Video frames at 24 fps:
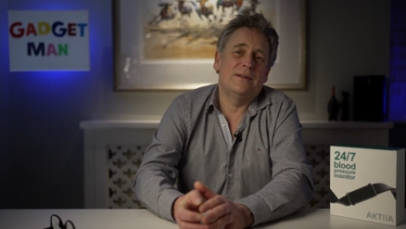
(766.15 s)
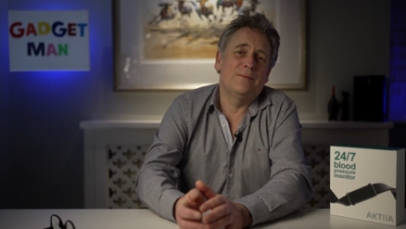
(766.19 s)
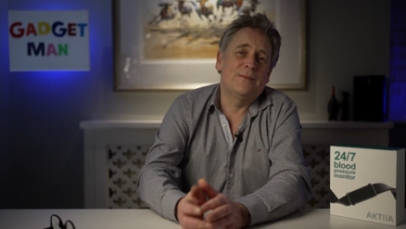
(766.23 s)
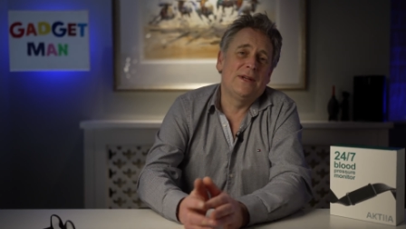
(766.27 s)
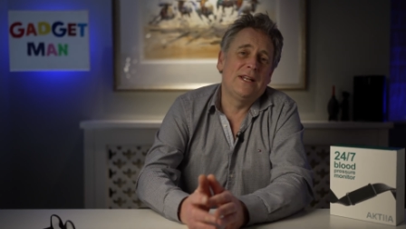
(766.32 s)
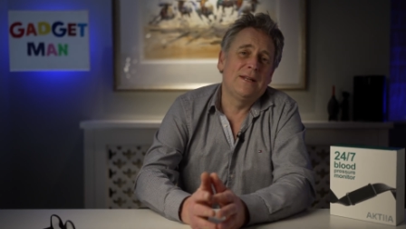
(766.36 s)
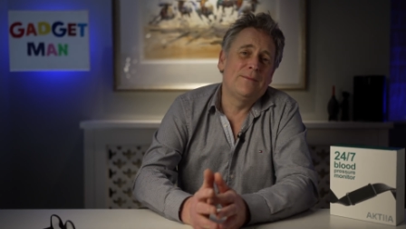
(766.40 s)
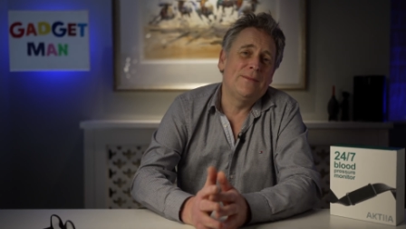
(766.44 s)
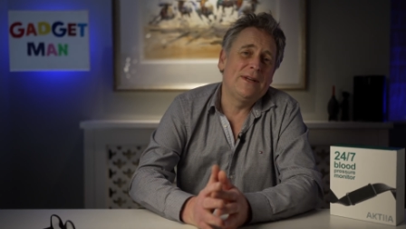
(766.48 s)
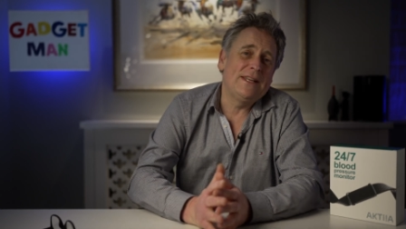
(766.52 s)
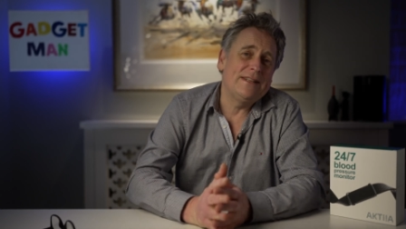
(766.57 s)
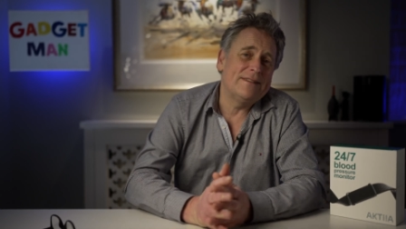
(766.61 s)

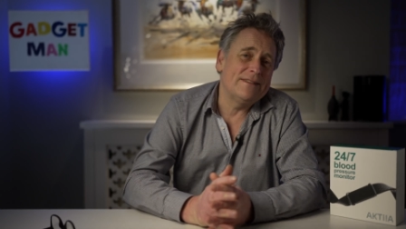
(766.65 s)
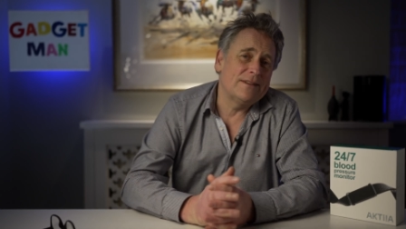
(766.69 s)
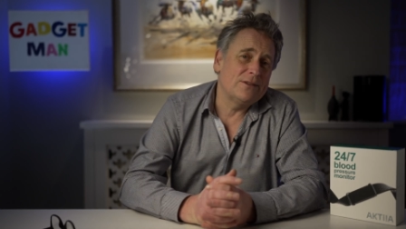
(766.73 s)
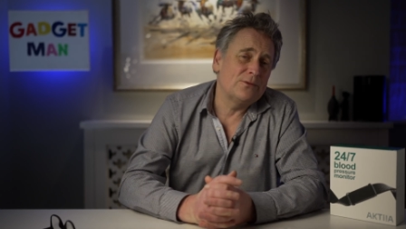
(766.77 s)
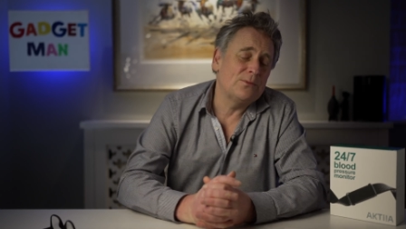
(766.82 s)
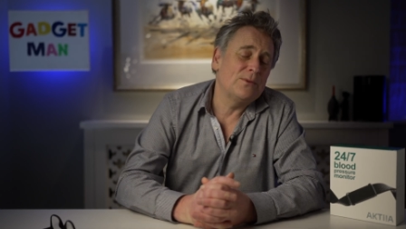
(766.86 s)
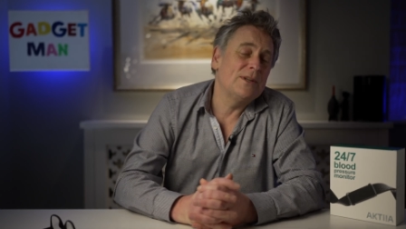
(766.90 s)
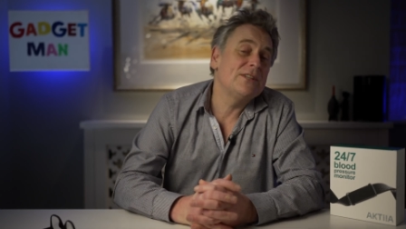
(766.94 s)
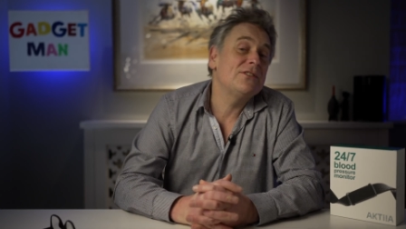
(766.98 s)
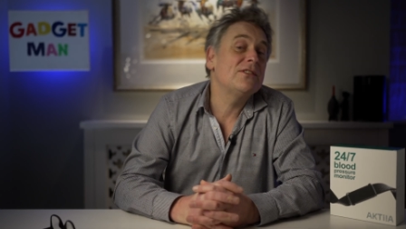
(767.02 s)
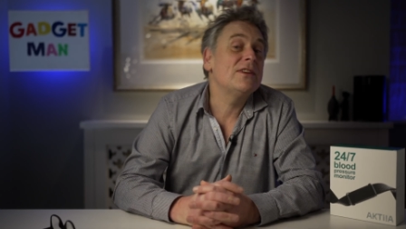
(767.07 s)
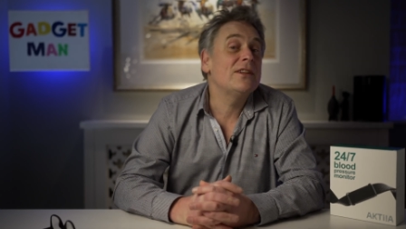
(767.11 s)
millimetres,
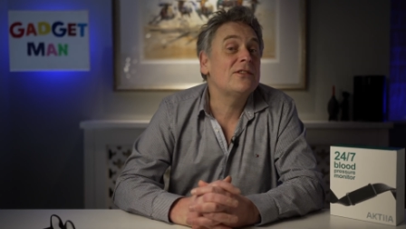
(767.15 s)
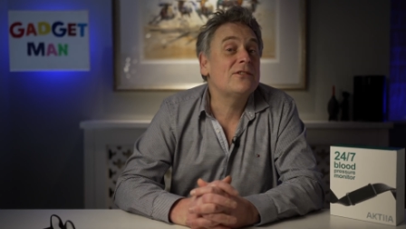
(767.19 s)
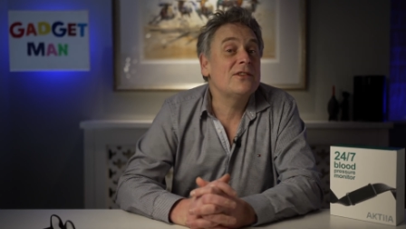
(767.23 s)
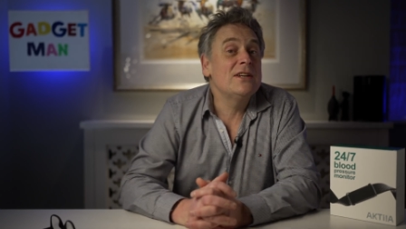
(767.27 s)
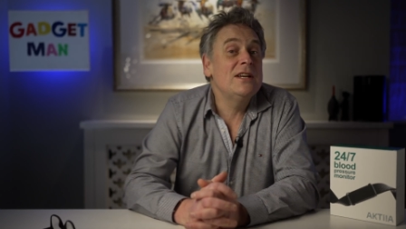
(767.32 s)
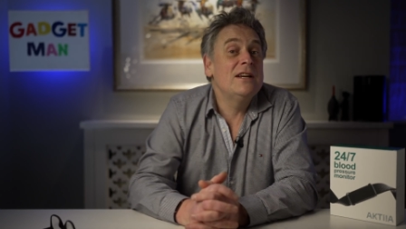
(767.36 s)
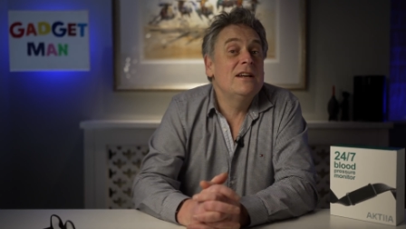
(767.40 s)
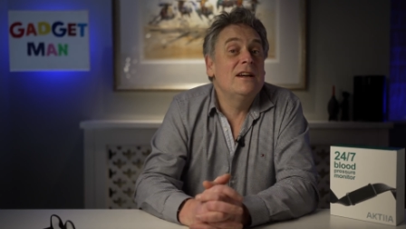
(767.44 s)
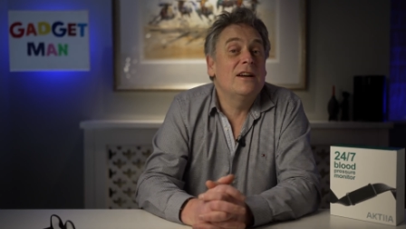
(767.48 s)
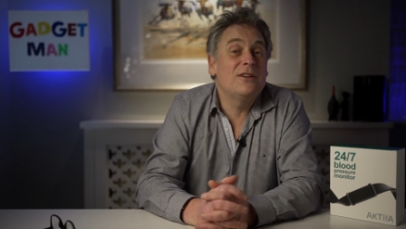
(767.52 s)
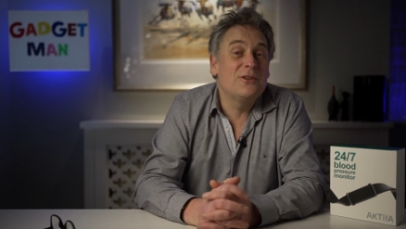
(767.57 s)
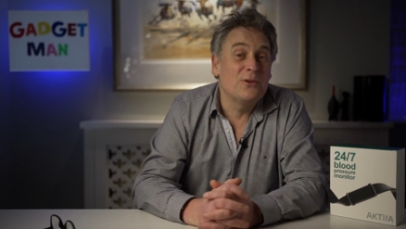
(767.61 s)
which is
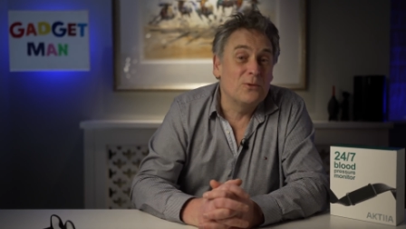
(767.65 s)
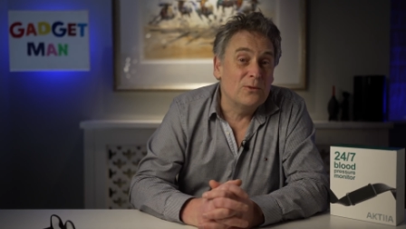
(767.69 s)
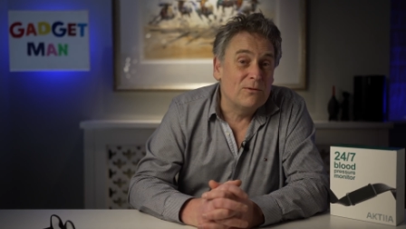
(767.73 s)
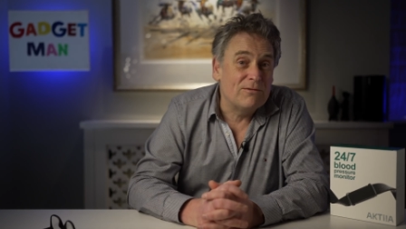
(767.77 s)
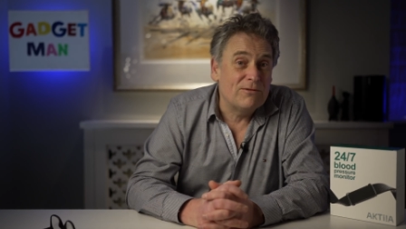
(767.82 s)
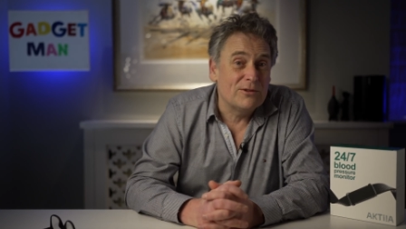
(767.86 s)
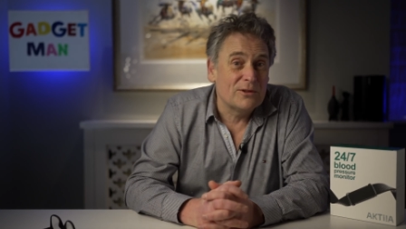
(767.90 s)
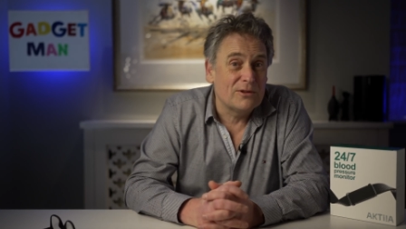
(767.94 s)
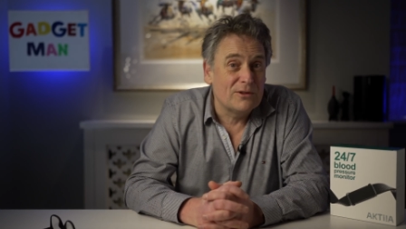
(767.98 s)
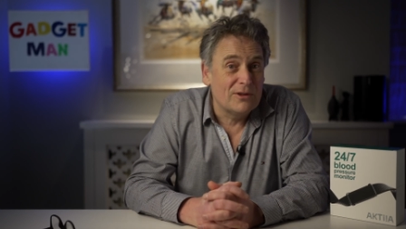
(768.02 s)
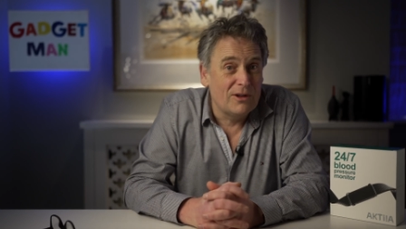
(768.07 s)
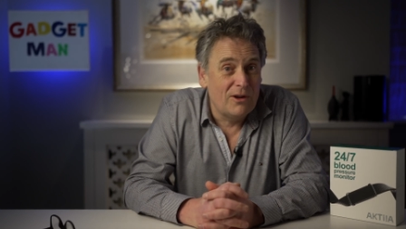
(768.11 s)
an
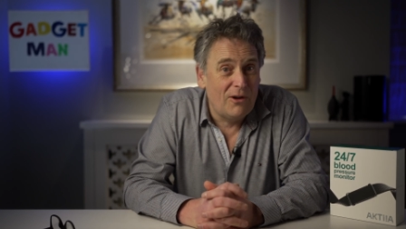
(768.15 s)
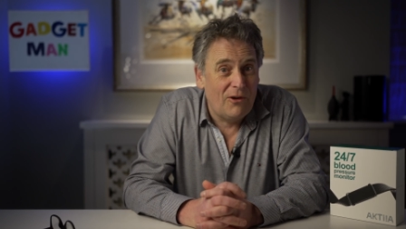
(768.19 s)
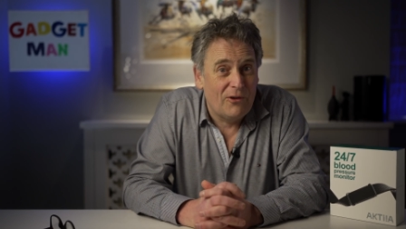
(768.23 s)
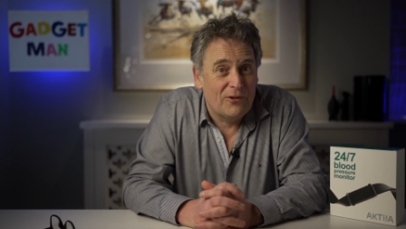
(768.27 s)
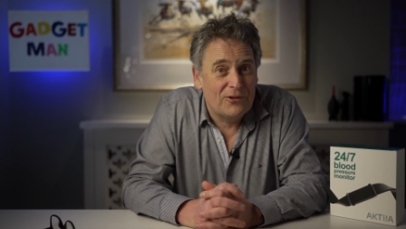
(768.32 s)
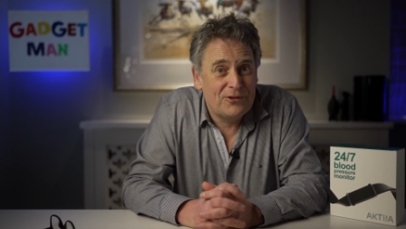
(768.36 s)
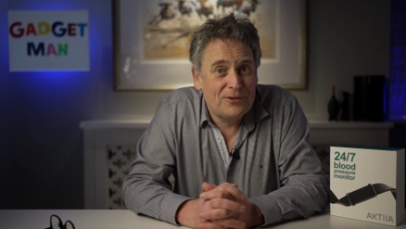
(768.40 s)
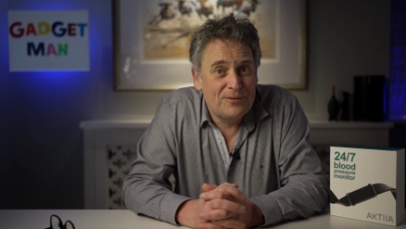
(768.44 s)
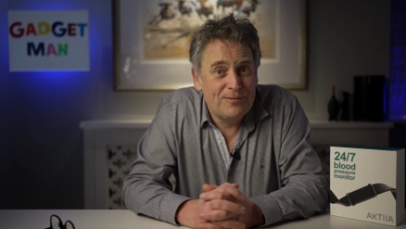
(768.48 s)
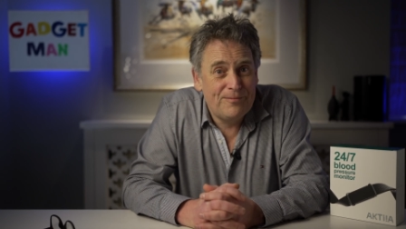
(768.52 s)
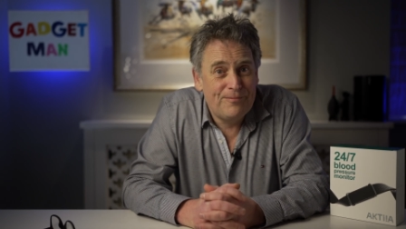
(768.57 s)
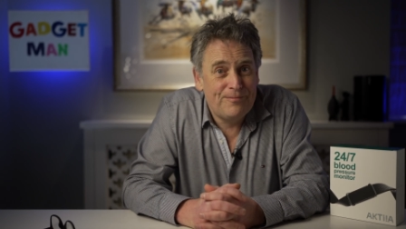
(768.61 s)
awful lot.